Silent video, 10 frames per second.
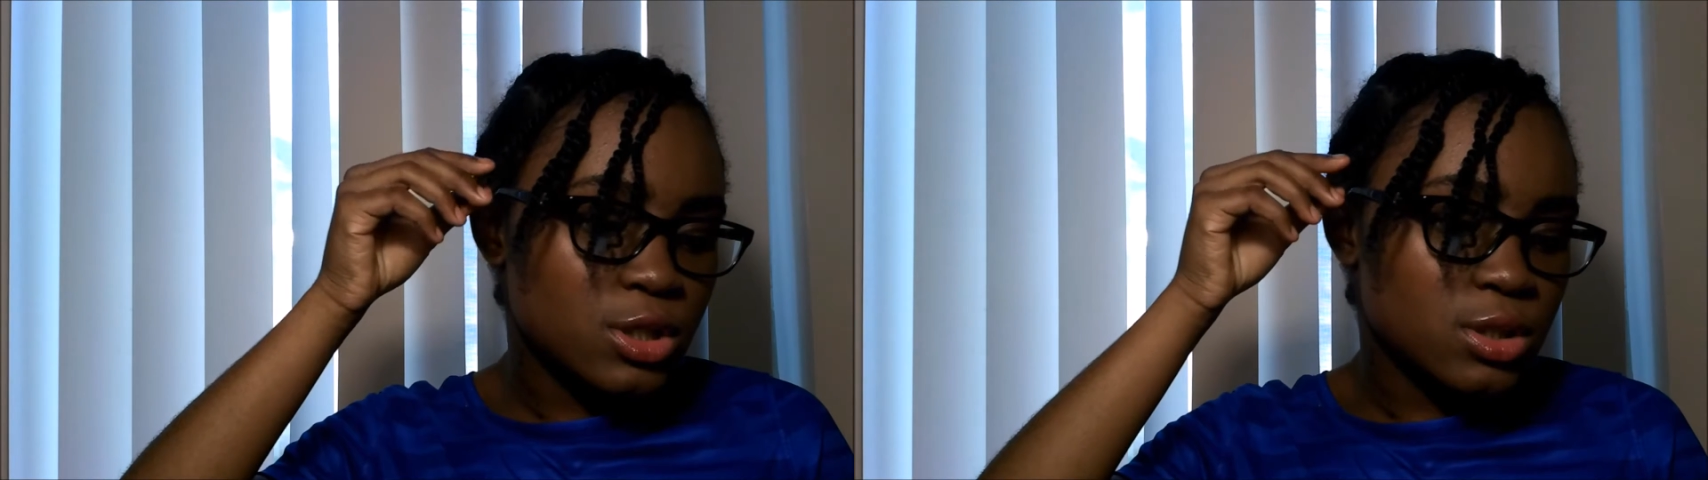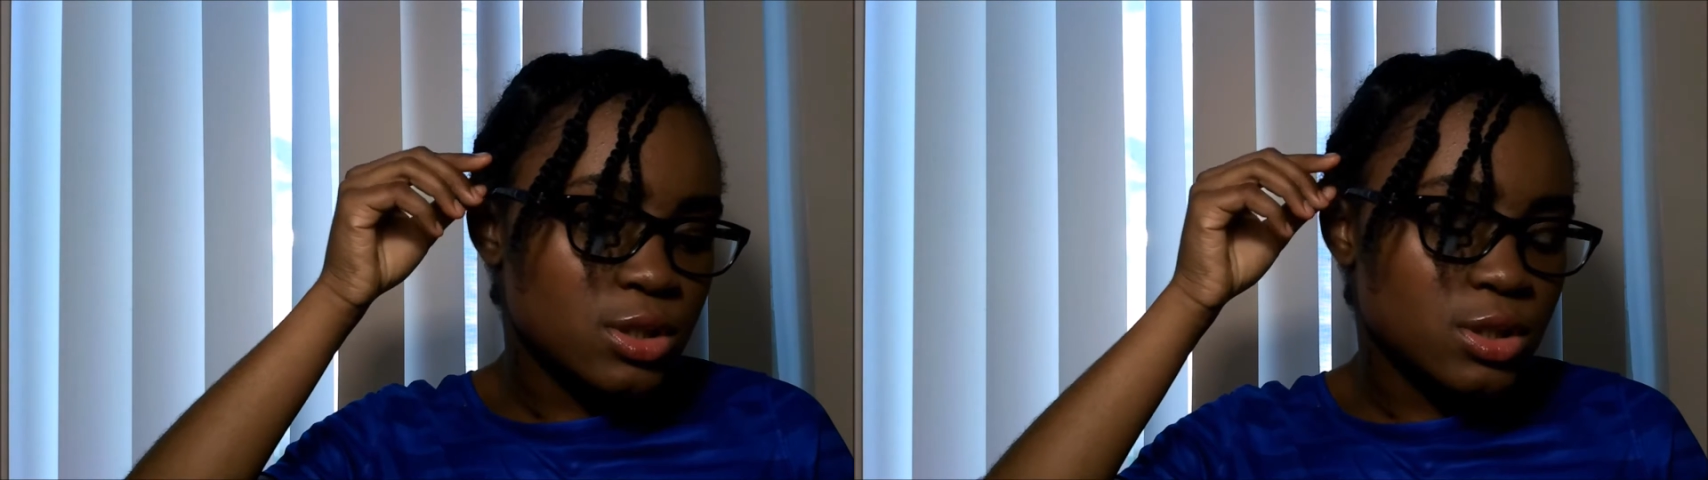
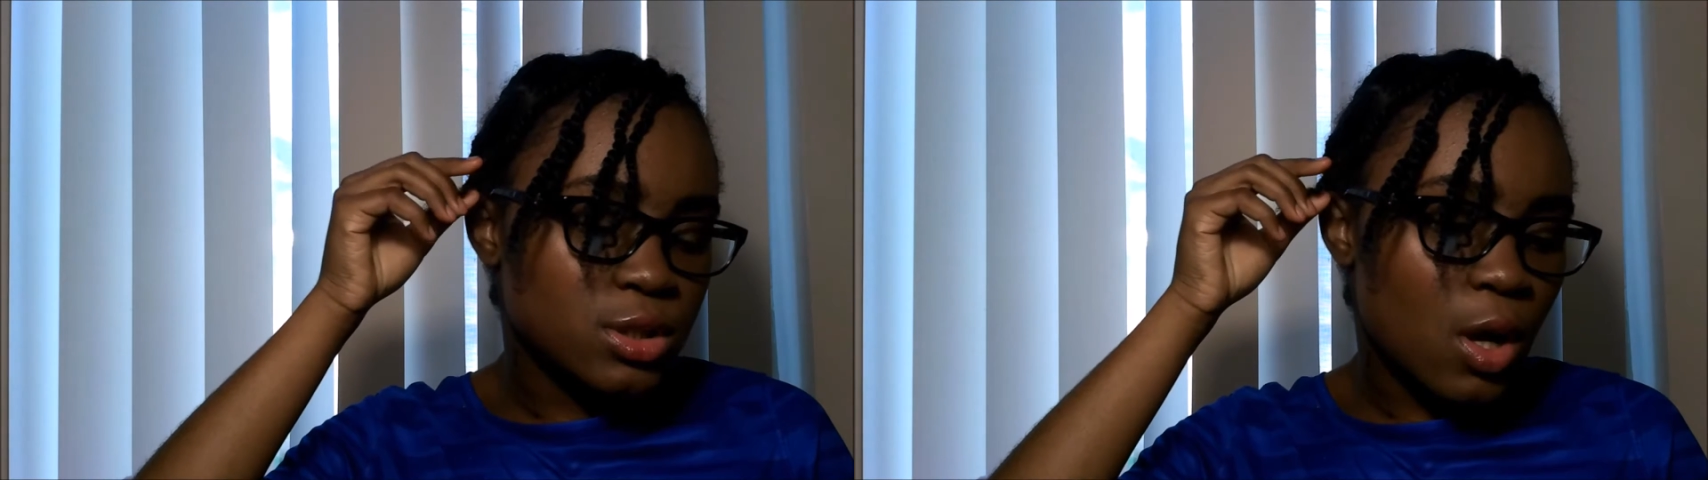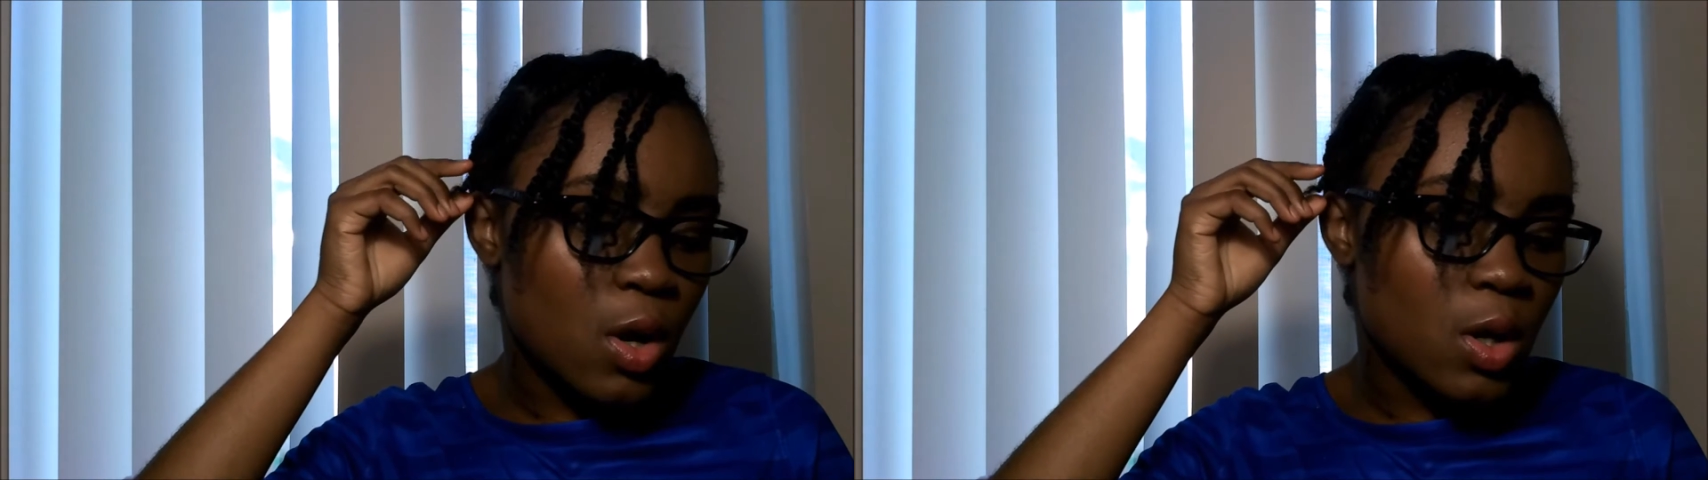
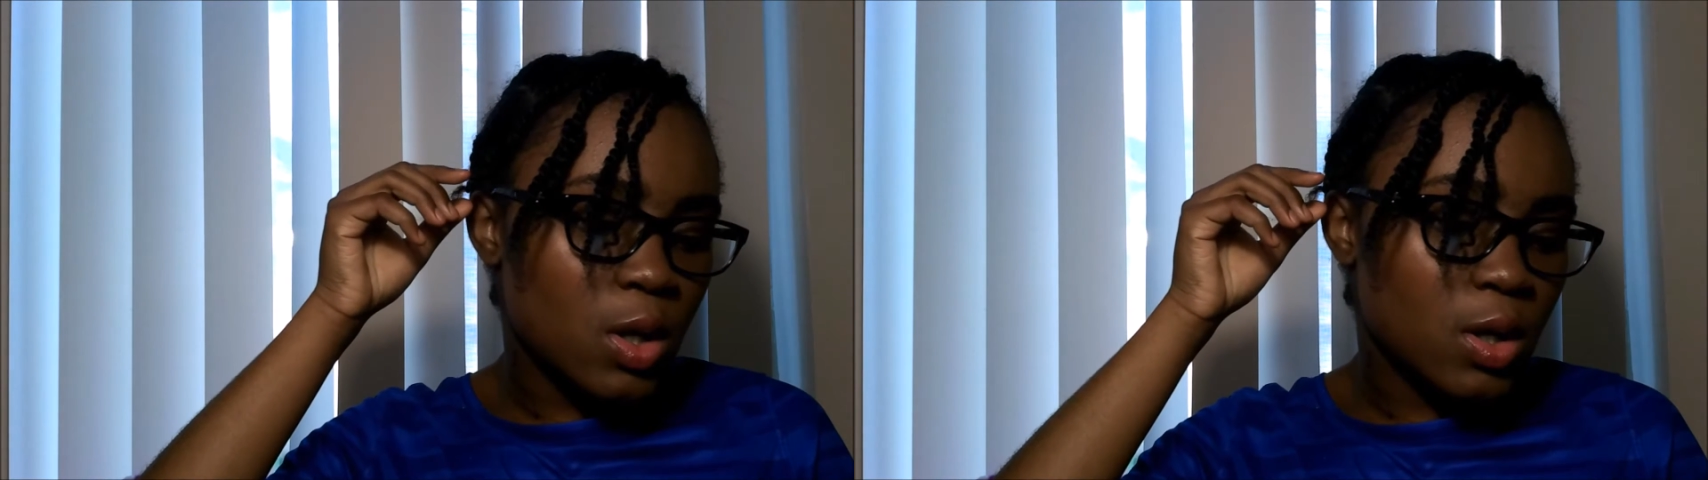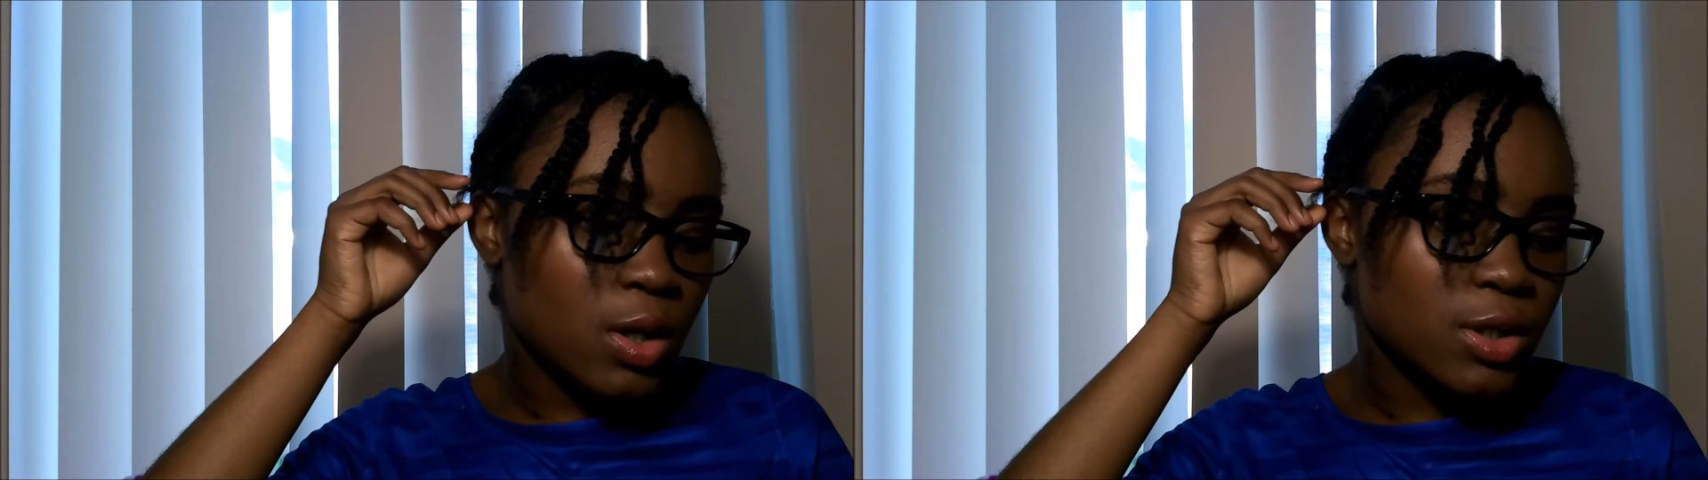
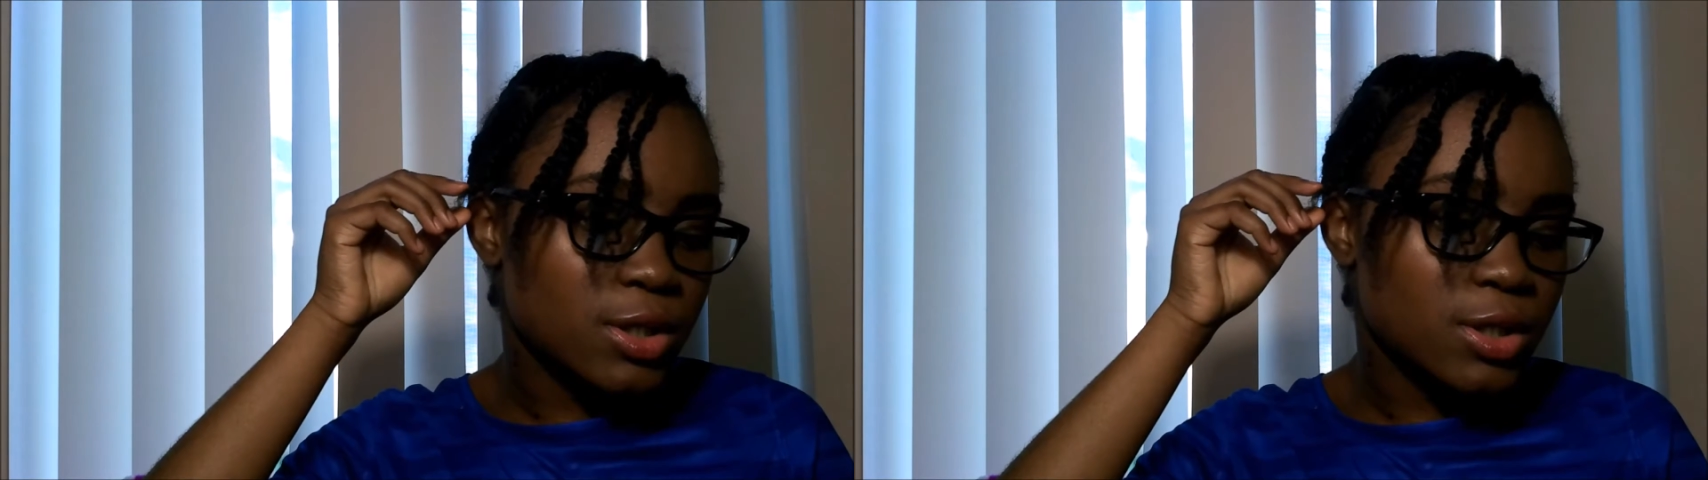Shawty